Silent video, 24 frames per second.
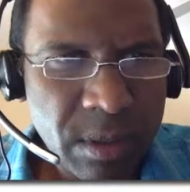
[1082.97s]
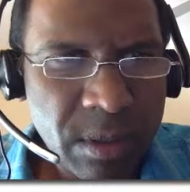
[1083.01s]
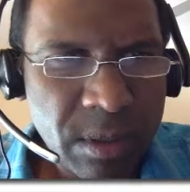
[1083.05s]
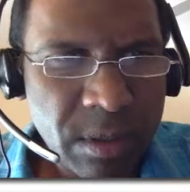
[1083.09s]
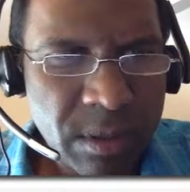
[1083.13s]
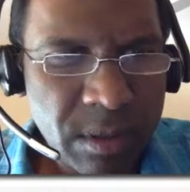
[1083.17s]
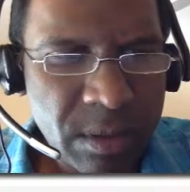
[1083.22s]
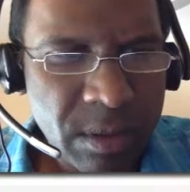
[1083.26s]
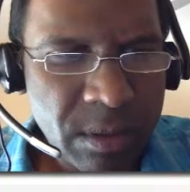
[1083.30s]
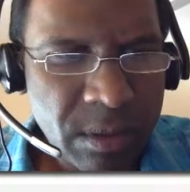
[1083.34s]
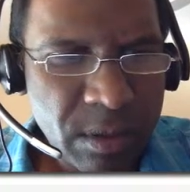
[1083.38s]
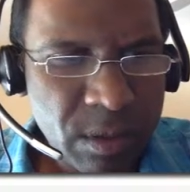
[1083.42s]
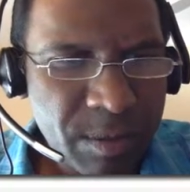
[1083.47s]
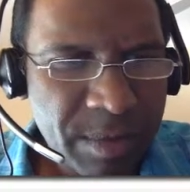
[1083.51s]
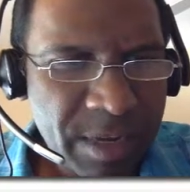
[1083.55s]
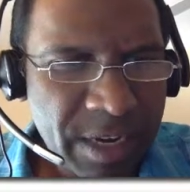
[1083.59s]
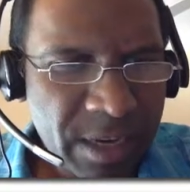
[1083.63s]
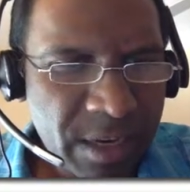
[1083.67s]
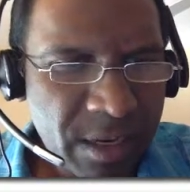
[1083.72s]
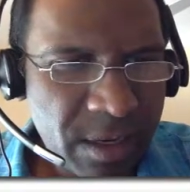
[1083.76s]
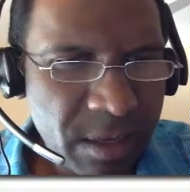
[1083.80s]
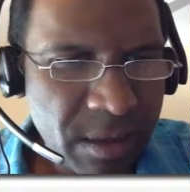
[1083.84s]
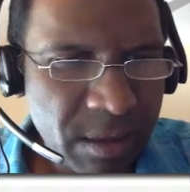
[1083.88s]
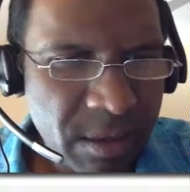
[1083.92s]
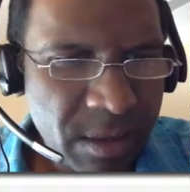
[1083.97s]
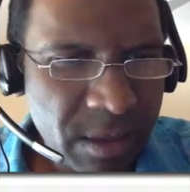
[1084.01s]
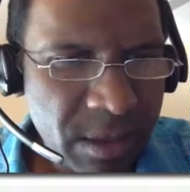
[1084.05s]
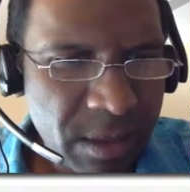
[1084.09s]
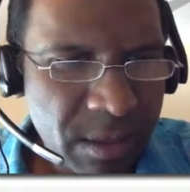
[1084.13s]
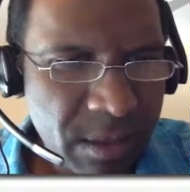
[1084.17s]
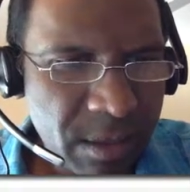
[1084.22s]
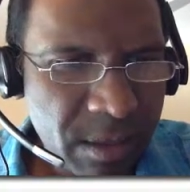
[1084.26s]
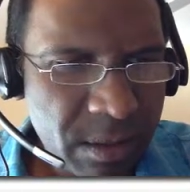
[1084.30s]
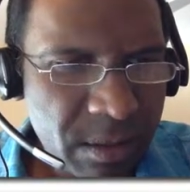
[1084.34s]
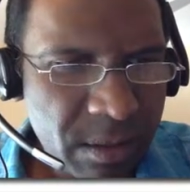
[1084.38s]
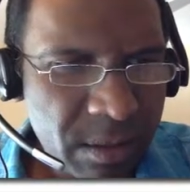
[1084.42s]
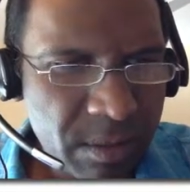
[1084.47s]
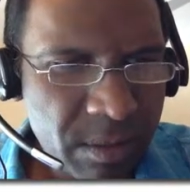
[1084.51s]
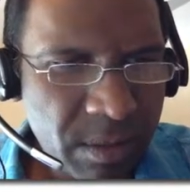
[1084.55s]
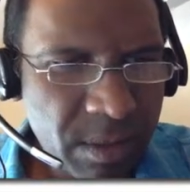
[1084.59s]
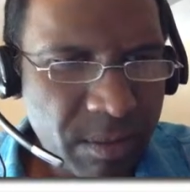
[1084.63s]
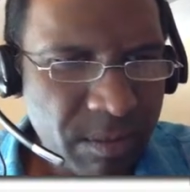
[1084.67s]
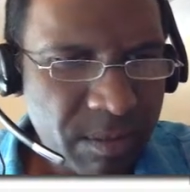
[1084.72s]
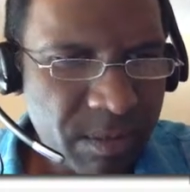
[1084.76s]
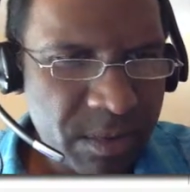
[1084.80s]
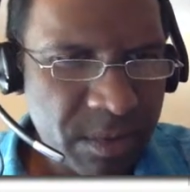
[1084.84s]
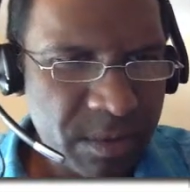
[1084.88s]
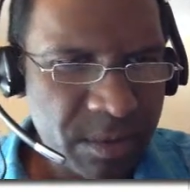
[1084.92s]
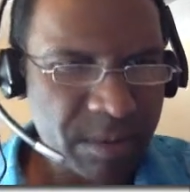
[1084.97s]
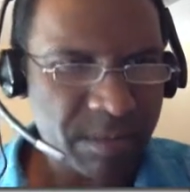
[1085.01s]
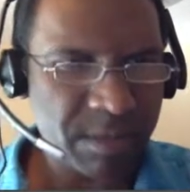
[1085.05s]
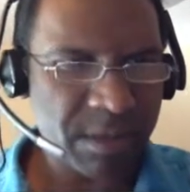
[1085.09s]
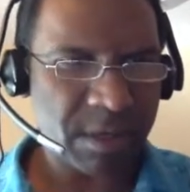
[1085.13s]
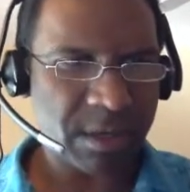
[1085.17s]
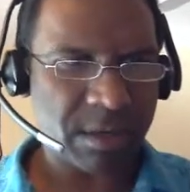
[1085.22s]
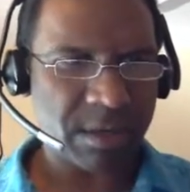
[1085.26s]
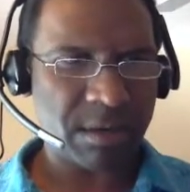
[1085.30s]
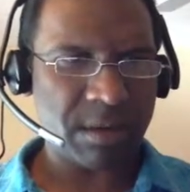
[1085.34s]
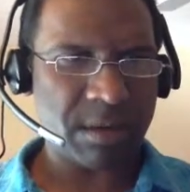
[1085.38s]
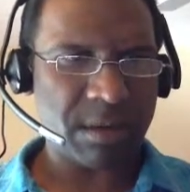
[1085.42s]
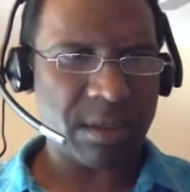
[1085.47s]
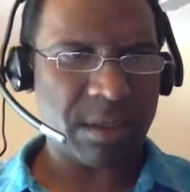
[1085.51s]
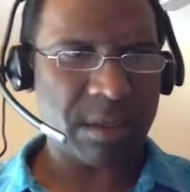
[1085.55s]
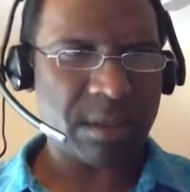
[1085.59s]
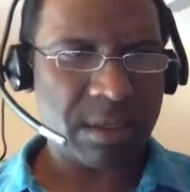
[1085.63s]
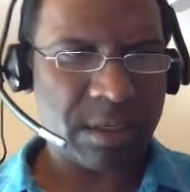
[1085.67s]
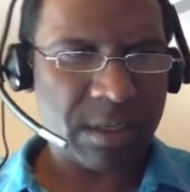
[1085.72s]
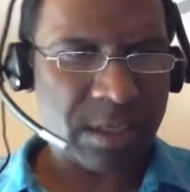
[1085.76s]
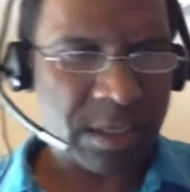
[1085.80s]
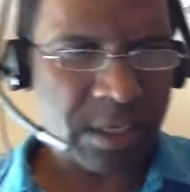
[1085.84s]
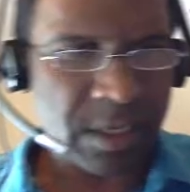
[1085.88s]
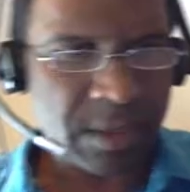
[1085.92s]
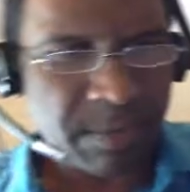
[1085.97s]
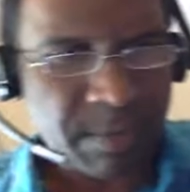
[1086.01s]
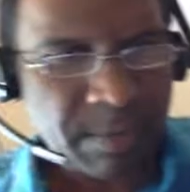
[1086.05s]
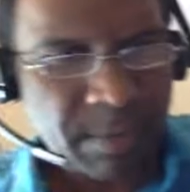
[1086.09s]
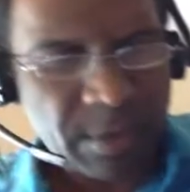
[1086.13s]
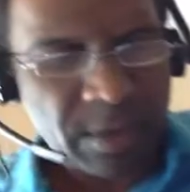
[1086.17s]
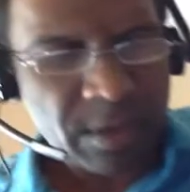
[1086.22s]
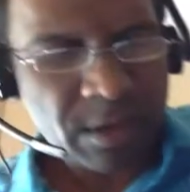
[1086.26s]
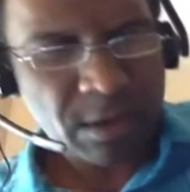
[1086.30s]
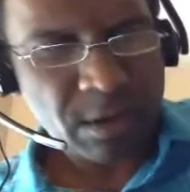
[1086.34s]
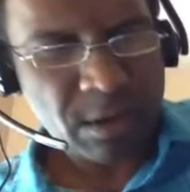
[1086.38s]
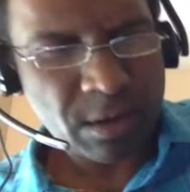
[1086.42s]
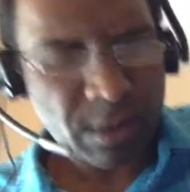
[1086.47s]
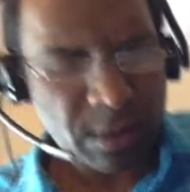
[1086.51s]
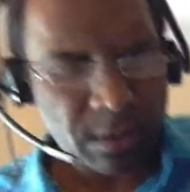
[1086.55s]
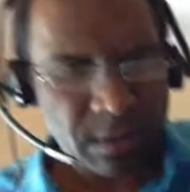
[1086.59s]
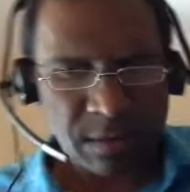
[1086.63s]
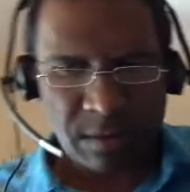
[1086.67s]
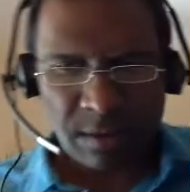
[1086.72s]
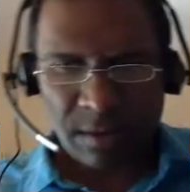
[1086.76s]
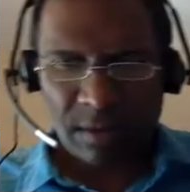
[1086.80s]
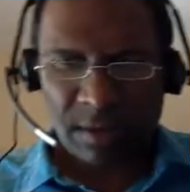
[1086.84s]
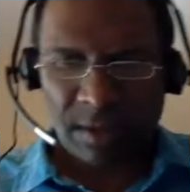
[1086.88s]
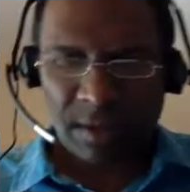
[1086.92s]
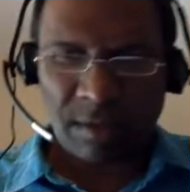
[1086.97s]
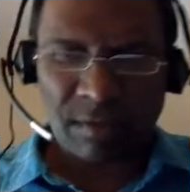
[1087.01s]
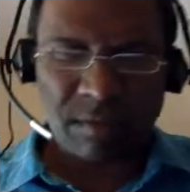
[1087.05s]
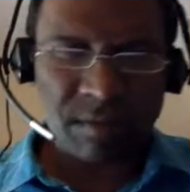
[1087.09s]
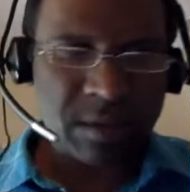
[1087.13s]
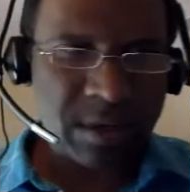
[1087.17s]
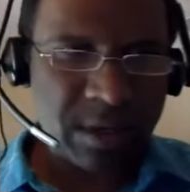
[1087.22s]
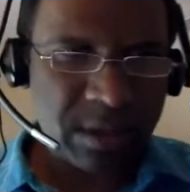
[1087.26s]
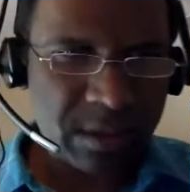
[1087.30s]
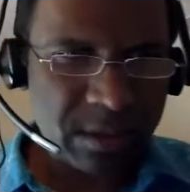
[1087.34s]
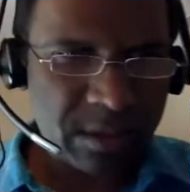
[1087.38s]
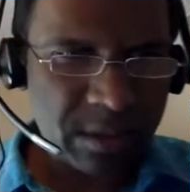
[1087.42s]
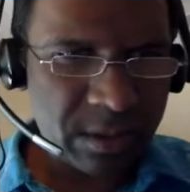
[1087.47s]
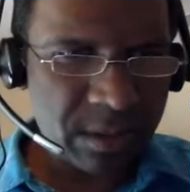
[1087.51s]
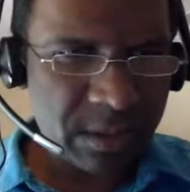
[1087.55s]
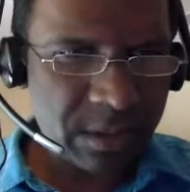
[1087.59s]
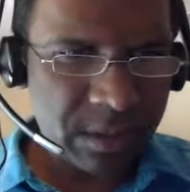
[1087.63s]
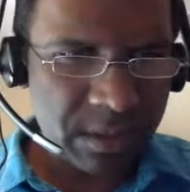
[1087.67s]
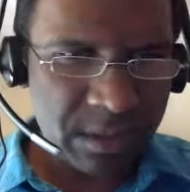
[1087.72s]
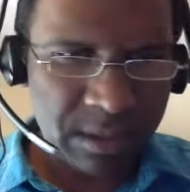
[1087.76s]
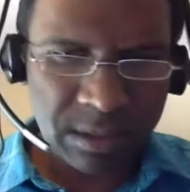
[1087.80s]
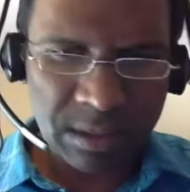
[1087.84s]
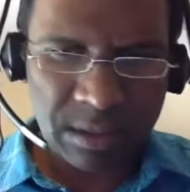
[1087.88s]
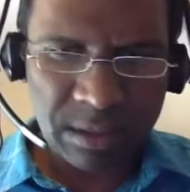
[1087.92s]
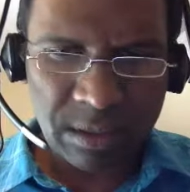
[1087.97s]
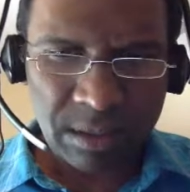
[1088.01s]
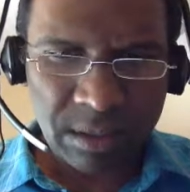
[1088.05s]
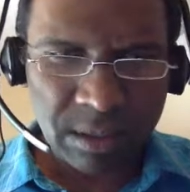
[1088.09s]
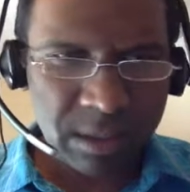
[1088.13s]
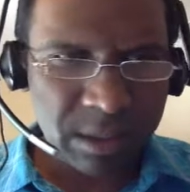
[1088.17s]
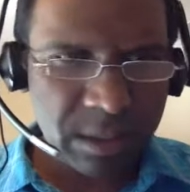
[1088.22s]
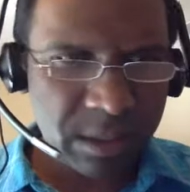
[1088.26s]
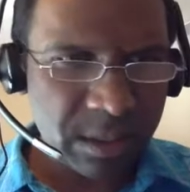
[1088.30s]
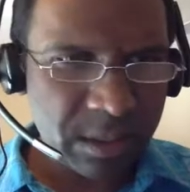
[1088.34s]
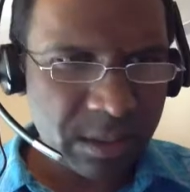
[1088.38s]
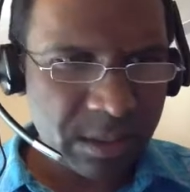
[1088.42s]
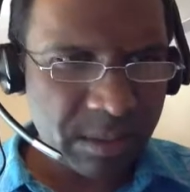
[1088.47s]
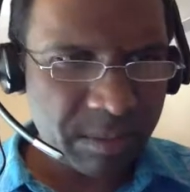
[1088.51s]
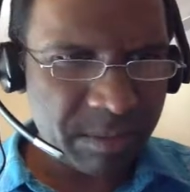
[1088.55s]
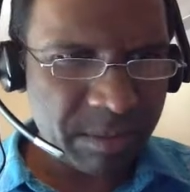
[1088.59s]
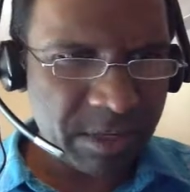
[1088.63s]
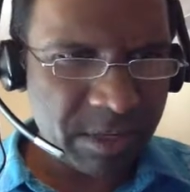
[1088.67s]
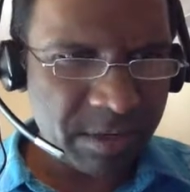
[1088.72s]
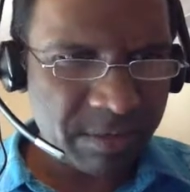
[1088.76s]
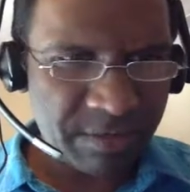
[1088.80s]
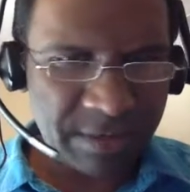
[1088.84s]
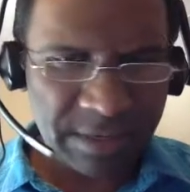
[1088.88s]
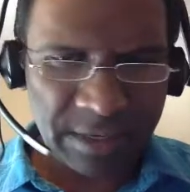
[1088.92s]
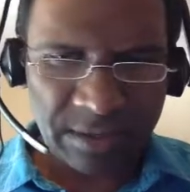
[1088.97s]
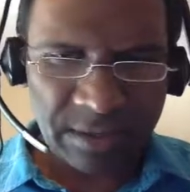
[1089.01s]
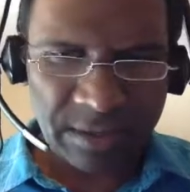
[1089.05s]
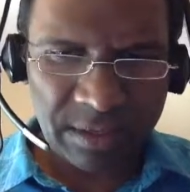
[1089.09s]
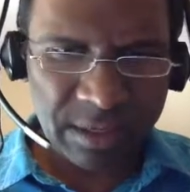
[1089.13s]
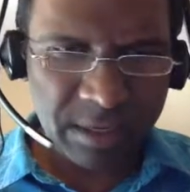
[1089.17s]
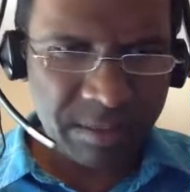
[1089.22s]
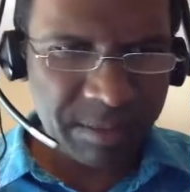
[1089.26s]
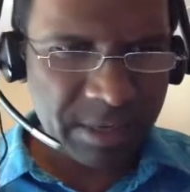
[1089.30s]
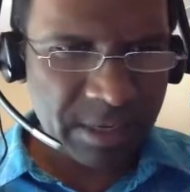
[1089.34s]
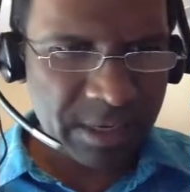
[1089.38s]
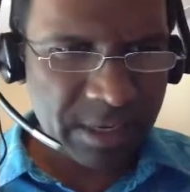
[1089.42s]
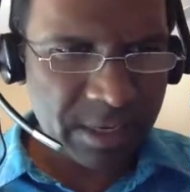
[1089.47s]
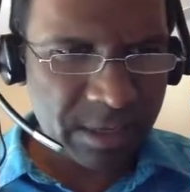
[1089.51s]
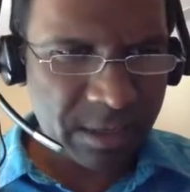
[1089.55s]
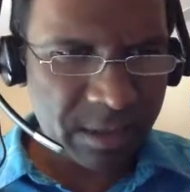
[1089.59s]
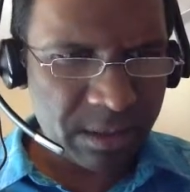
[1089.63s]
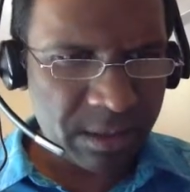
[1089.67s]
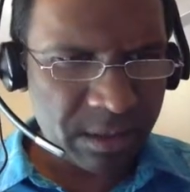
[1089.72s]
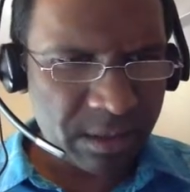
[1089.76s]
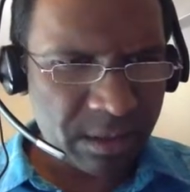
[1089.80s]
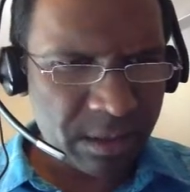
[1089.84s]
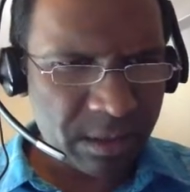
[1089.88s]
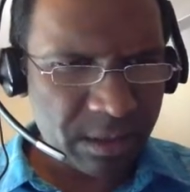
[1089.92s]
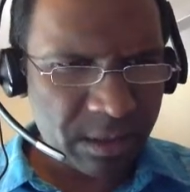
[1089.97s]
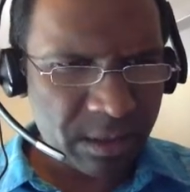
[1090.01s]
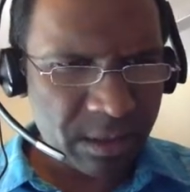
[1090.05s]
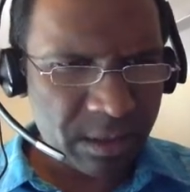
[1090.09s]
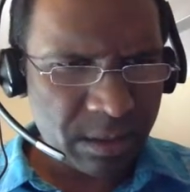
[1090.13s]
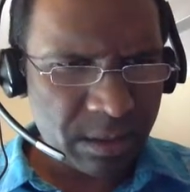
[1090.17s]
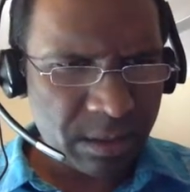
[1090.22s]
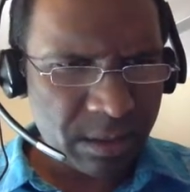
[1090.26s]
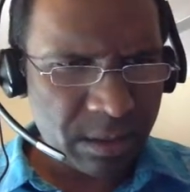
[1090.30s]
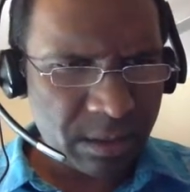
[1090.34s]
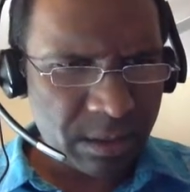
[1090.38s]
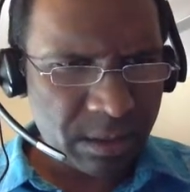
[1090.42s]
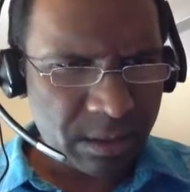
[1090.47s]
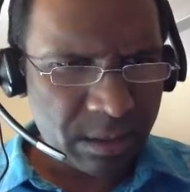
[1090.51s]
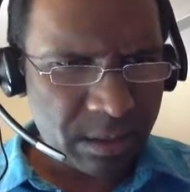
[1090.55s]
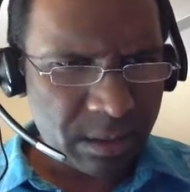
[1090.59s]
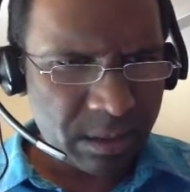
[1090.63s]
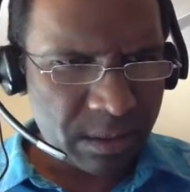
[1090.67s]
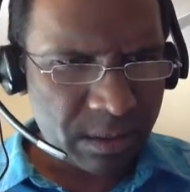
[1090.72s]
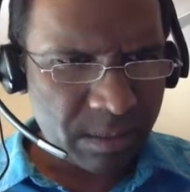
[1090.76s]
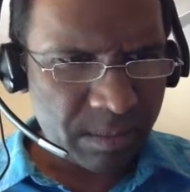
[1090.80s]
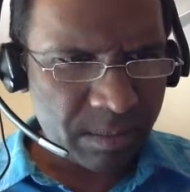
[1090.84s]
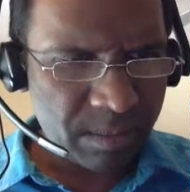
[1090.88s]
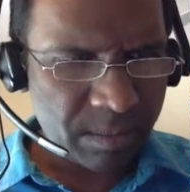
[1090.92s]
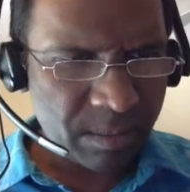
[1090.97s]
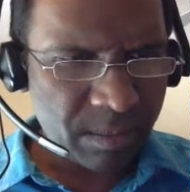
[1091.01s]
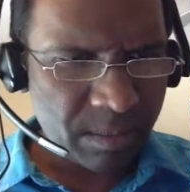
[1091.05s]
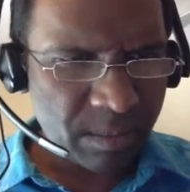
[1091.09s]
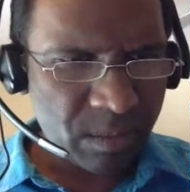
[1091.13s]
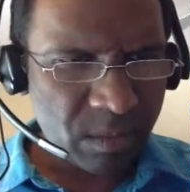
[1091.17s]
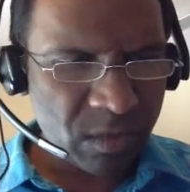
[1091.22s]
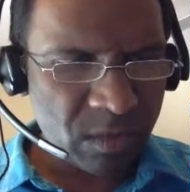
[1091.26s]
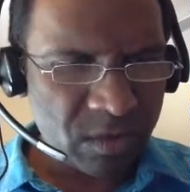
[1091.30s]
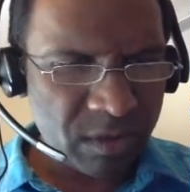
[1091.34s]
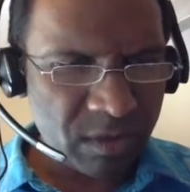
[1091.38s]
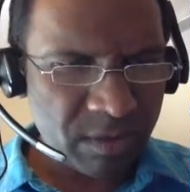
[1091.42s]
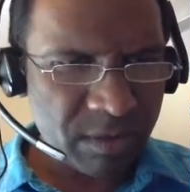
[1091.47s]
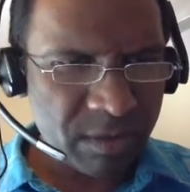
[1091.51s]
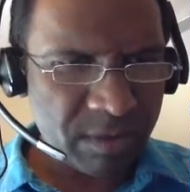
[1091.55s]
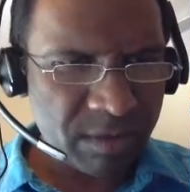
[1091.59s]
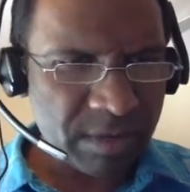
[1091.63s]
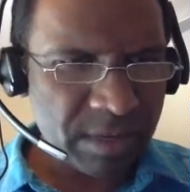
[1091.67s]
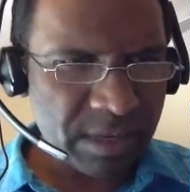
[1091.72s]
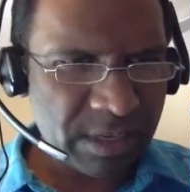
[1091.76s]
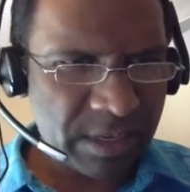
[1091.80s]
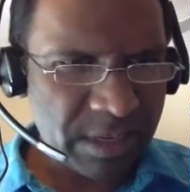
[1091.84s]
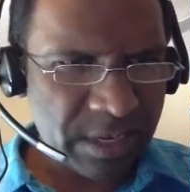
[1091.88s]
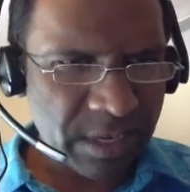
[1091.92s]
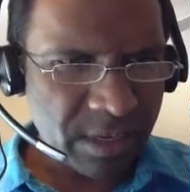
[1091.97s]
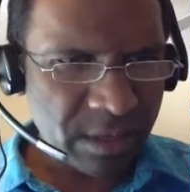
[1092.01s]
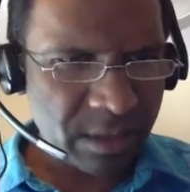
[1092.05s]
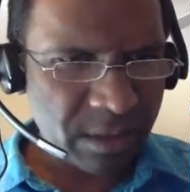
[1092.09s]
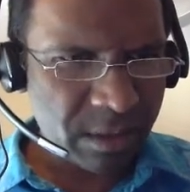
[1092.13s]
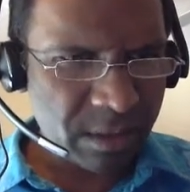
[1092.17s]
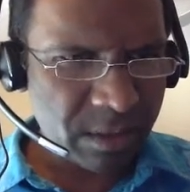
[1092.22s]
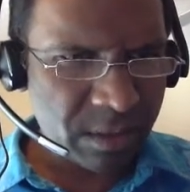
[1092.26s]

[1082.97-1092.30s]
So let's go back here then to our debugger and let's see. So this thing runs is a big fancy command which generates a rect tag.